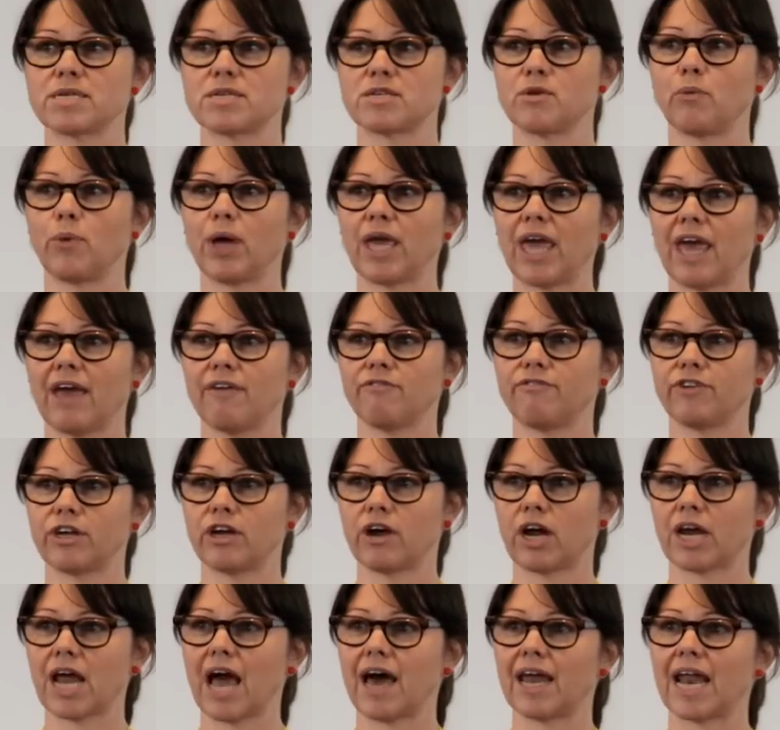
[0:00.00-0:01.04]
is that we can't
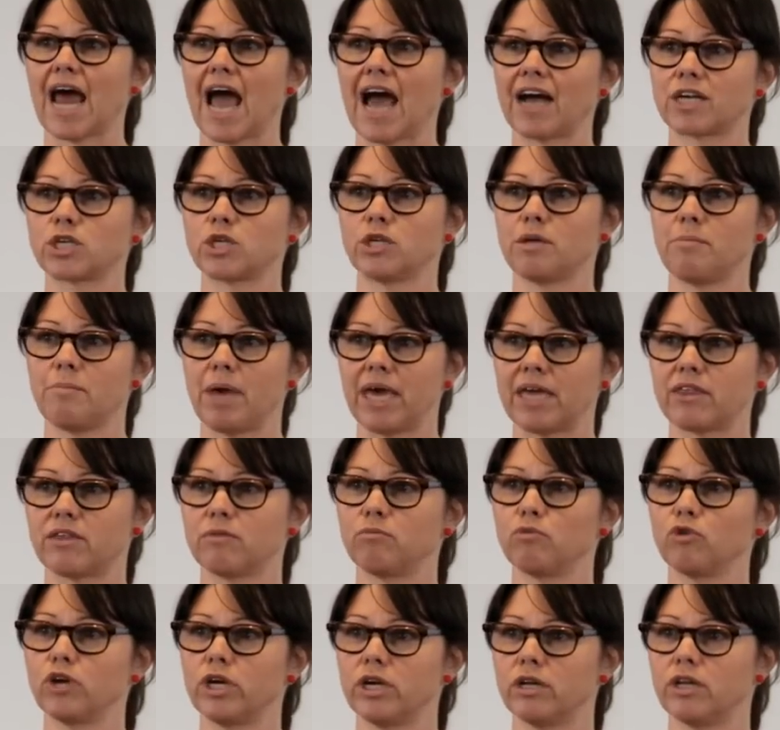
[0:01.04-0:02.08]
figure out how to actually make
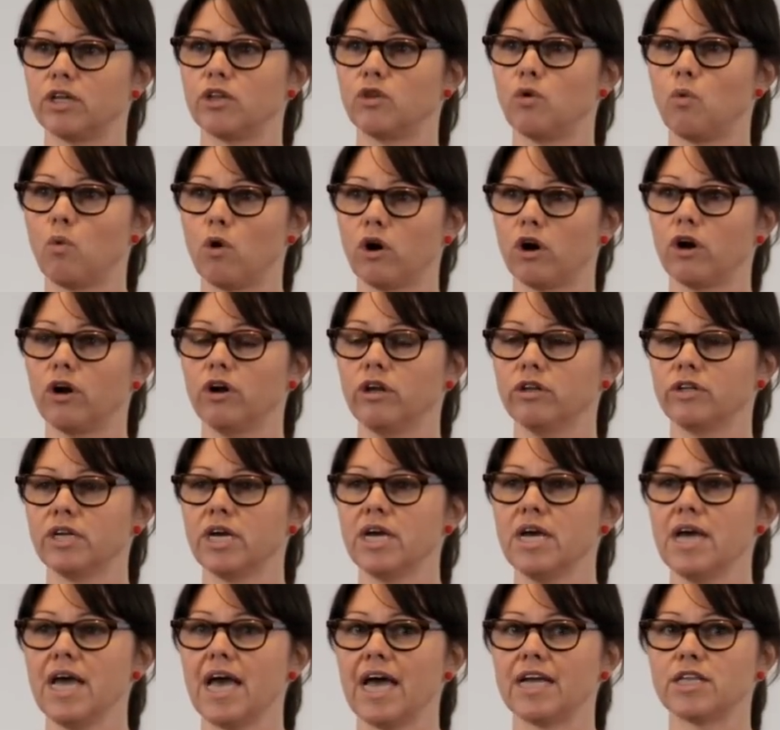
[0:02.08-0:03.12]
them real in the world.
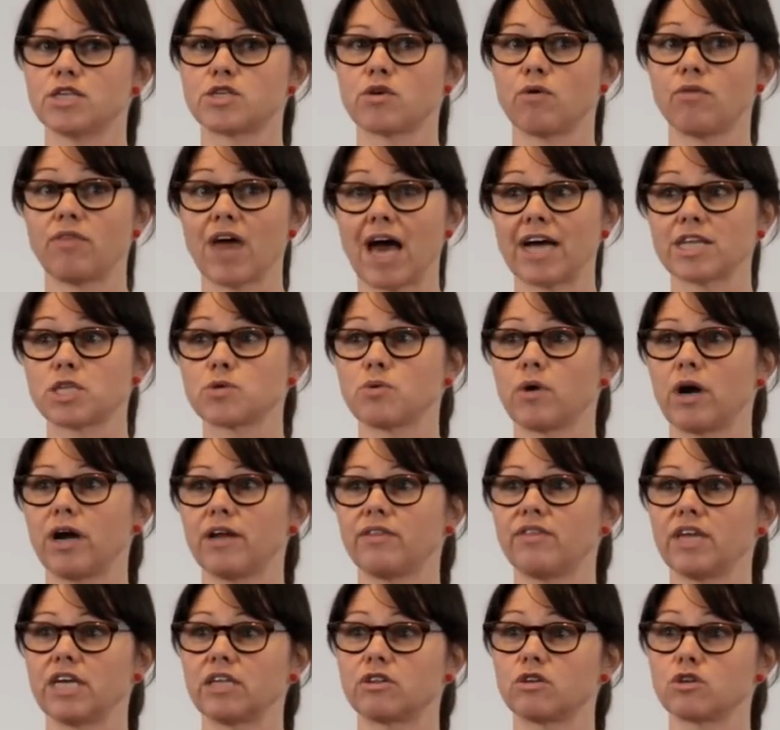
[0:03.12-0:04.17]
And so that's where I
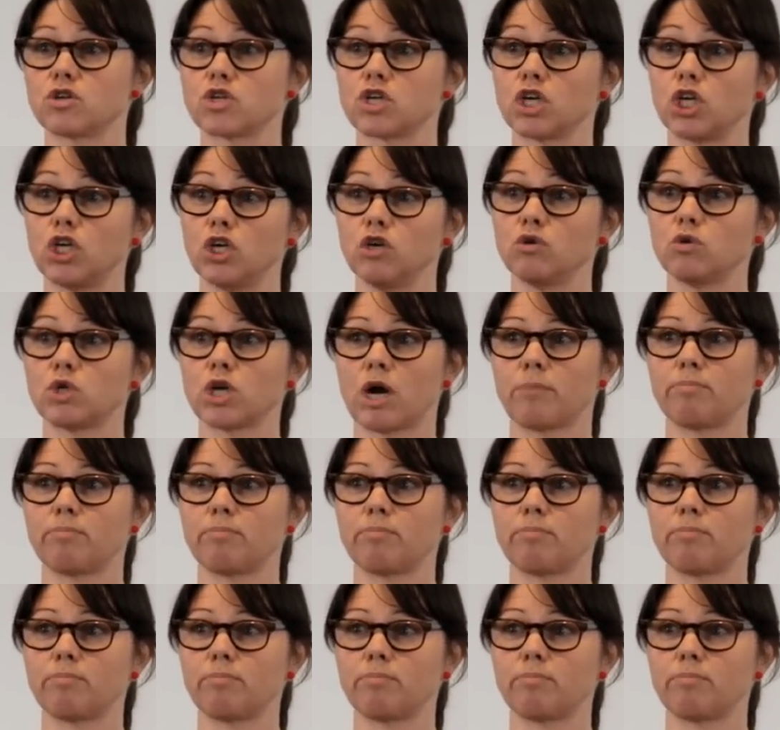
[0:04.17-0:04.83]
think there's a huge